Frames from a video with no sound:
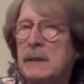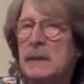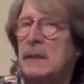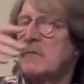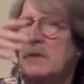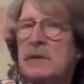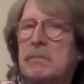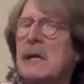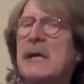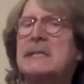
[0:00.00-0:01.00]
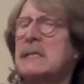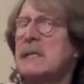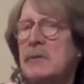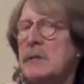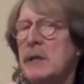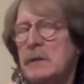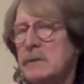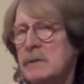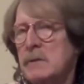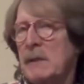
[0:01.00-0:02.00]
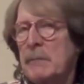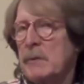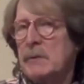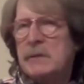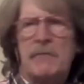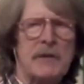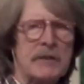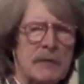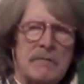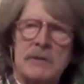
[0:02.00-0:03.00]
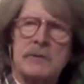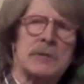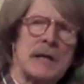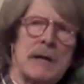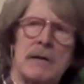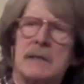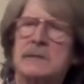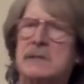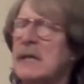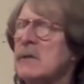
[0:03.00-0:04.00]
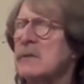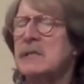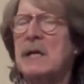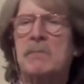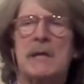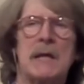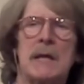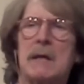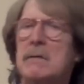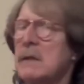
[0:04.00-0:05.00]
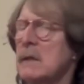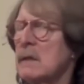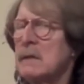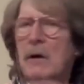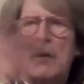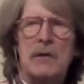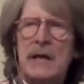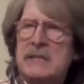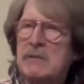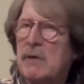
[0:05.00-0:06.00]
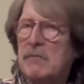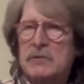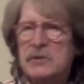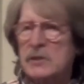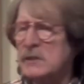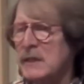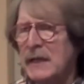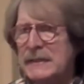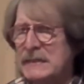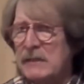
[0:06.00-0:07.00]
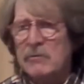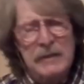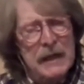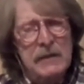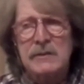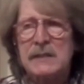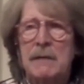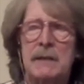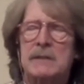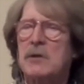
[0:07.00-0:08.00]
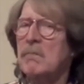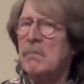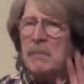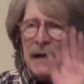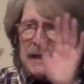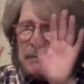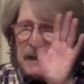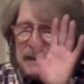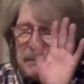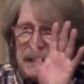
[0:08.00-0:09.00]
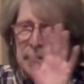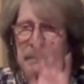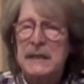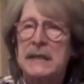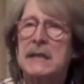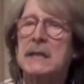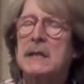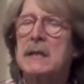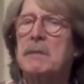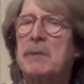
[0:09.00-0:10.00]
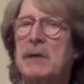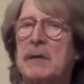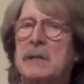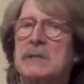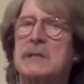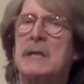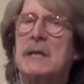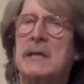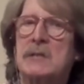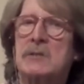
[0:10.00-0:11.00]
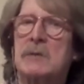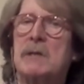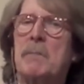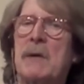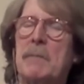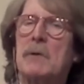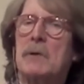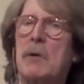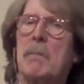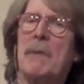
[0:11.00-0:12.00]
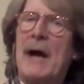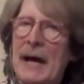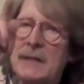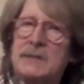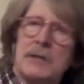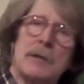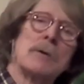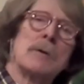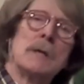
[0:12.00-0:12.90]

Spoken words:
for 1,800 years, people use it. The French revolutionaries, they do the same thing. All kinds of revolutionaries in the 19th century, they do the same thing. So many, many, many, many periods in history, people go back to